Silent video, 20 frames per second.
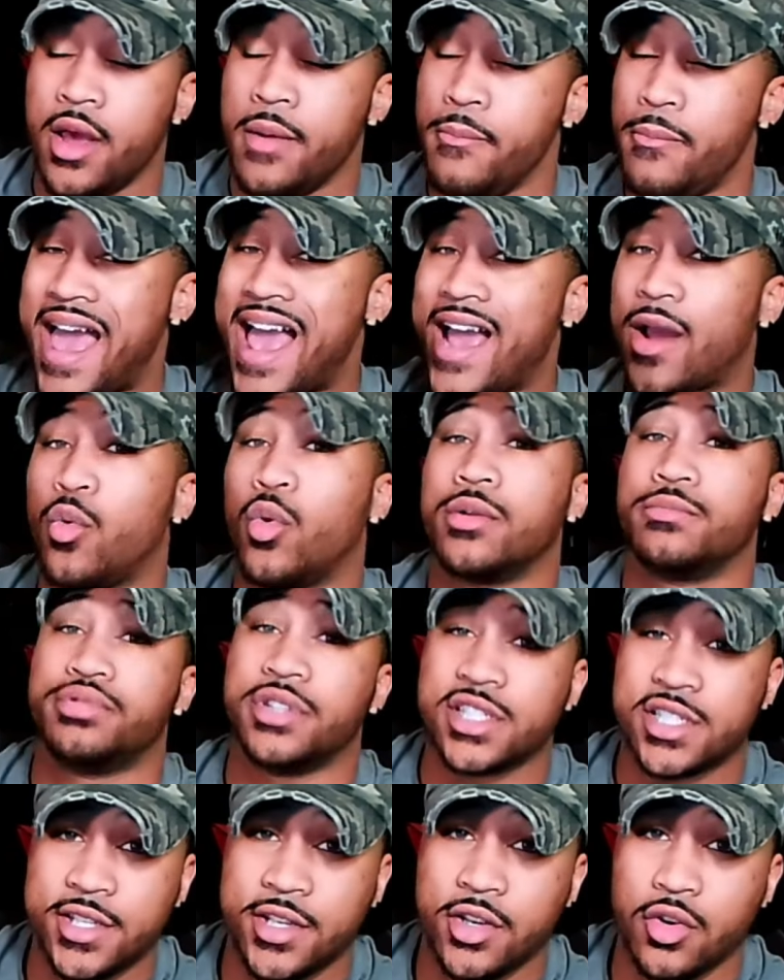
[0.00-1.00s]
back
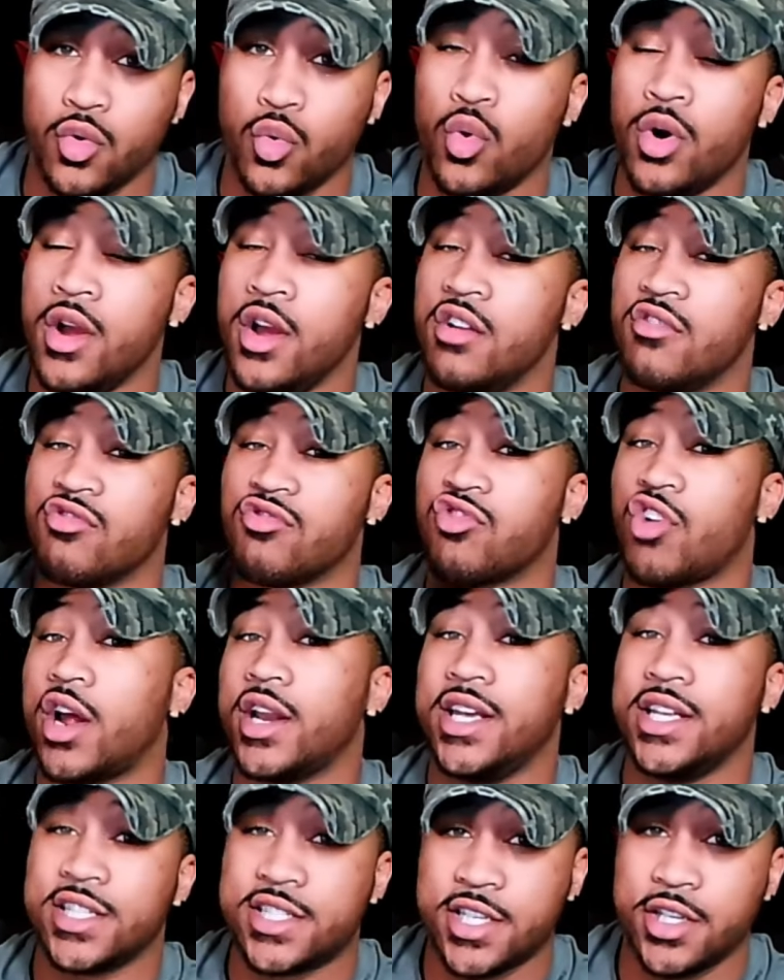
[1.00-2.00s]
1+2,
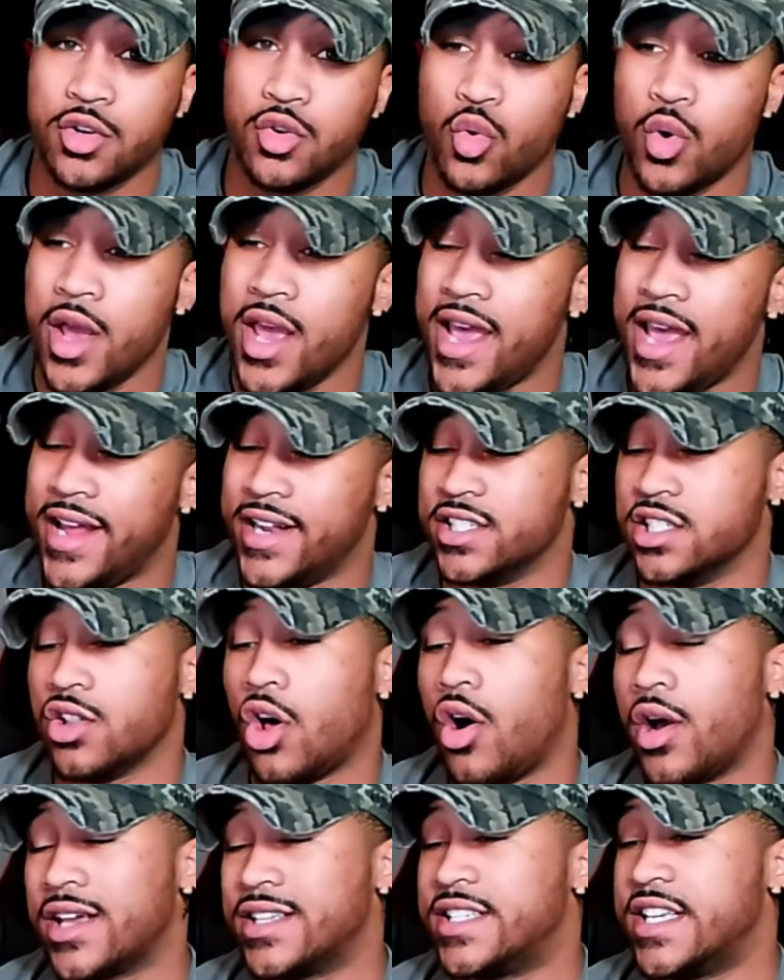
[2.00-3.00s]
running 2, and as
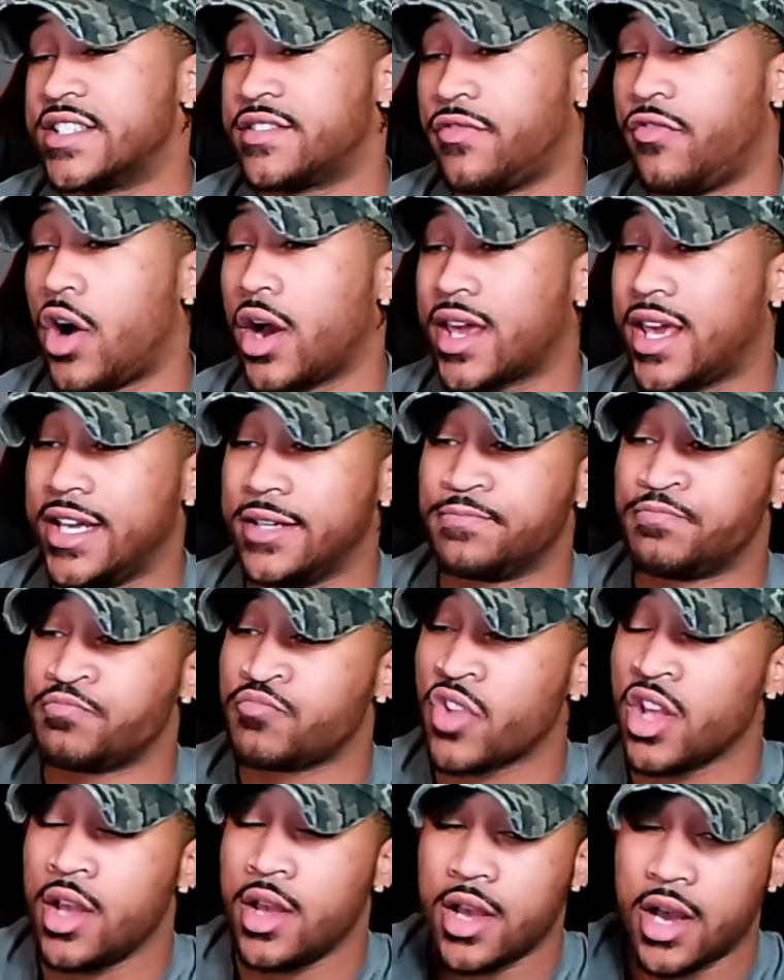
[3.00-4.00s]
long as his fucking
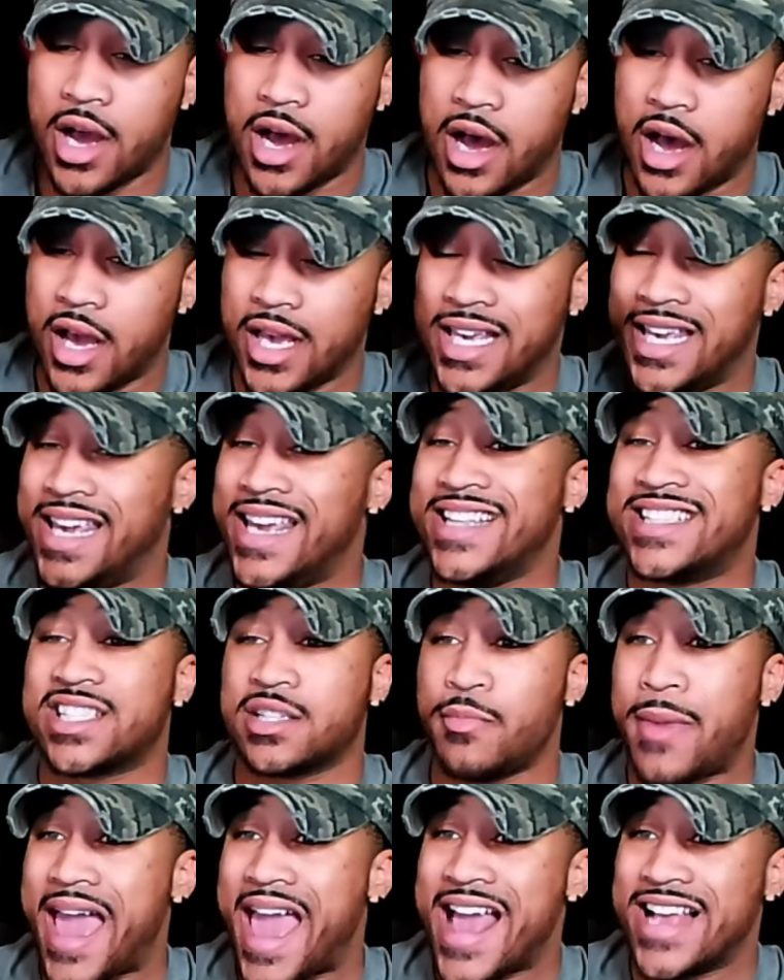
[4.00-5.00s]
heat
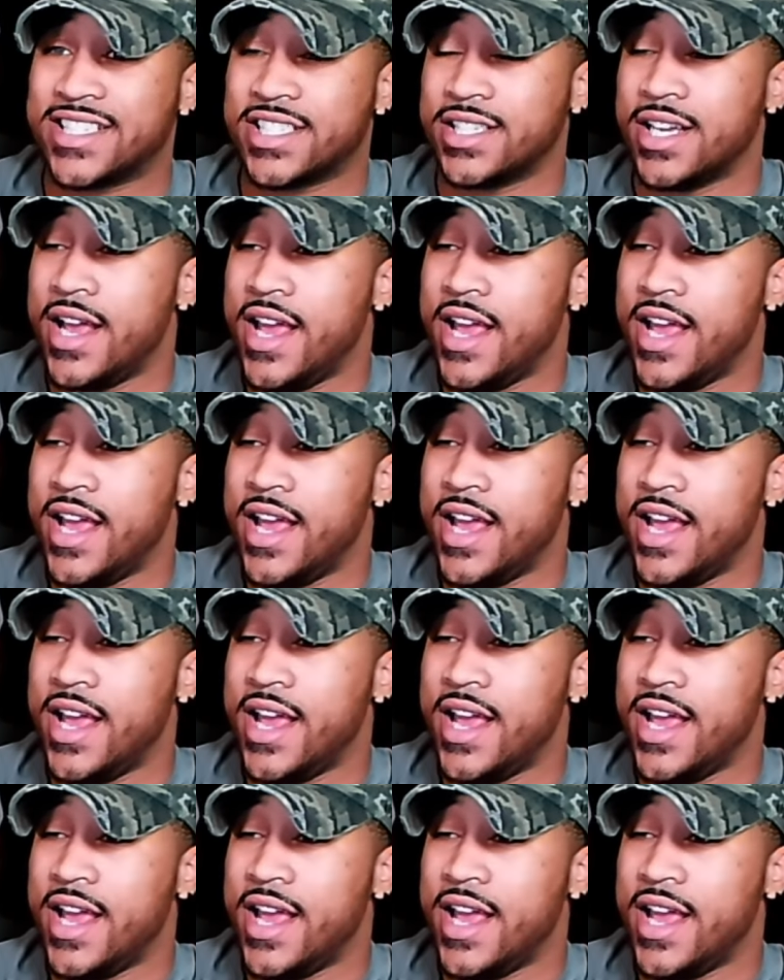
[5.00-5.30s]
smash